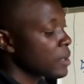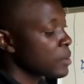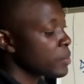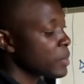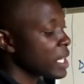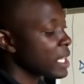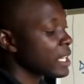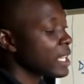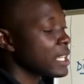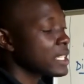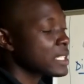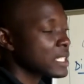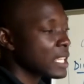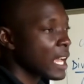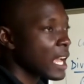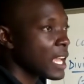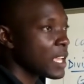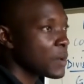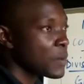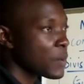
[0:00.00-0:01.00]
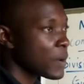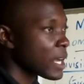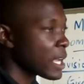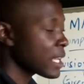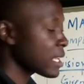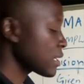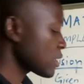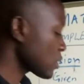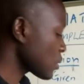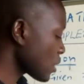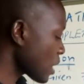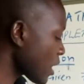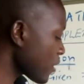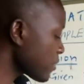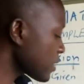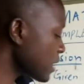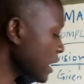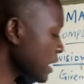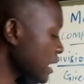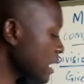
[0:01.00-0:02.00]
minus iy. So
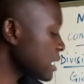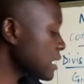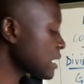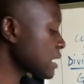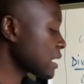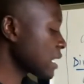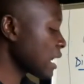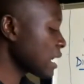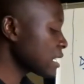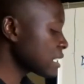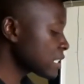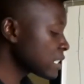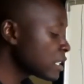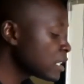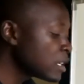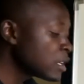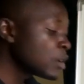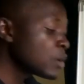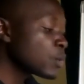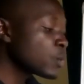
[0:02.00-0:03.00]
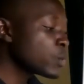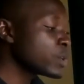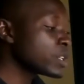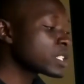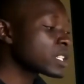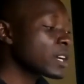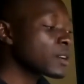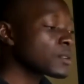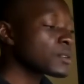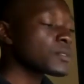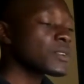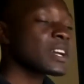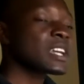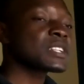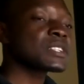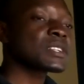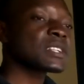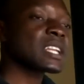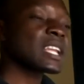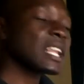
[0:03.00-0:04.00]
after getting that, we shall
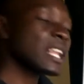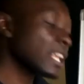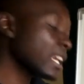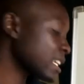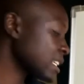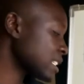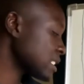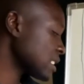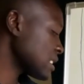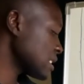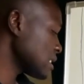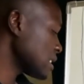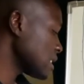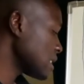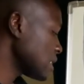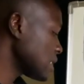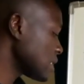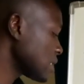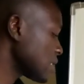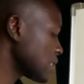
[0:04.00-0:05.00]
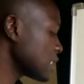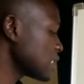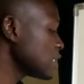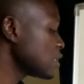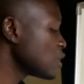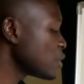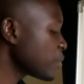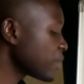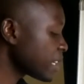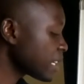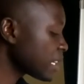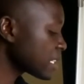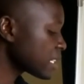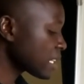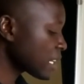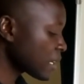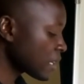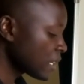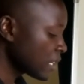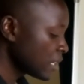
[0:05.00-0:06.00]
rationalize the
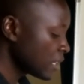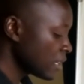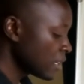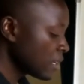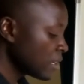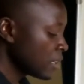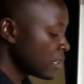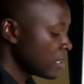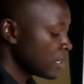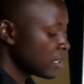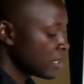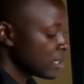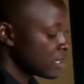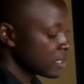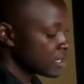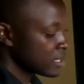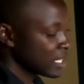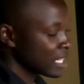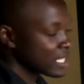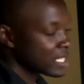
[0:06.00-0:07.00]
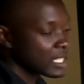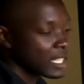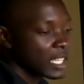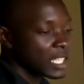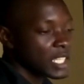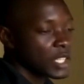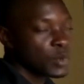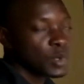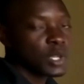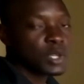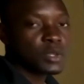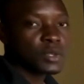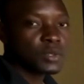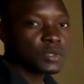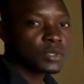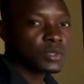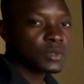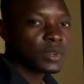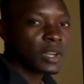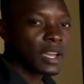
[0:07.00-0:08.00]
denominator, just like the way you
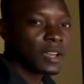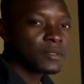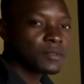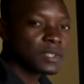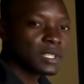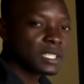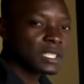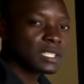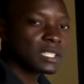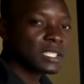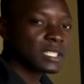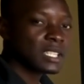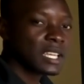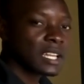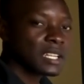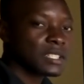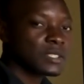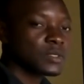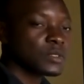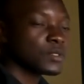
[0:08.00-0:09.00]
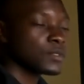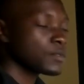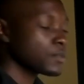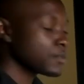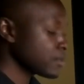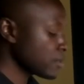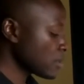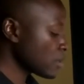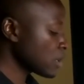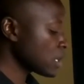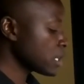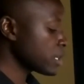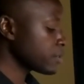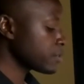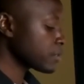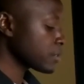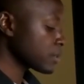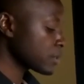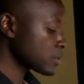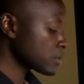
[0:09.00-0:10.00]
used to have it in the sides of O
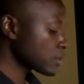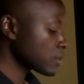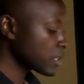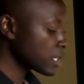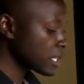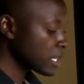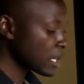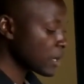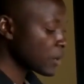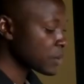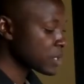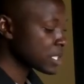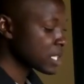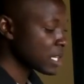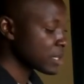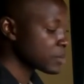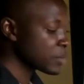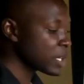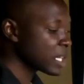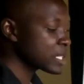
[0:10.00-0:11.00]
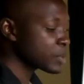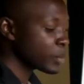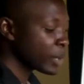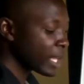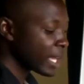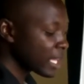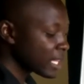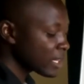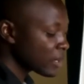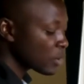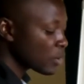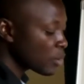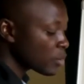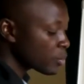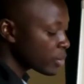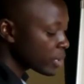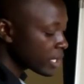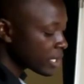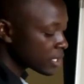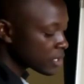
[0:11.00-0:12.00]
level. So here we shall multiply the
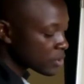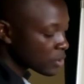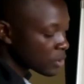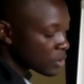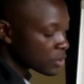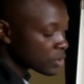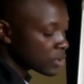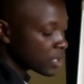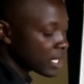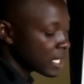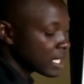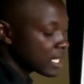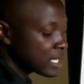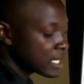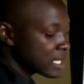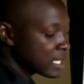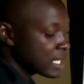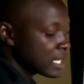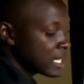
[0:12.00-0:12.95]
complex conjugate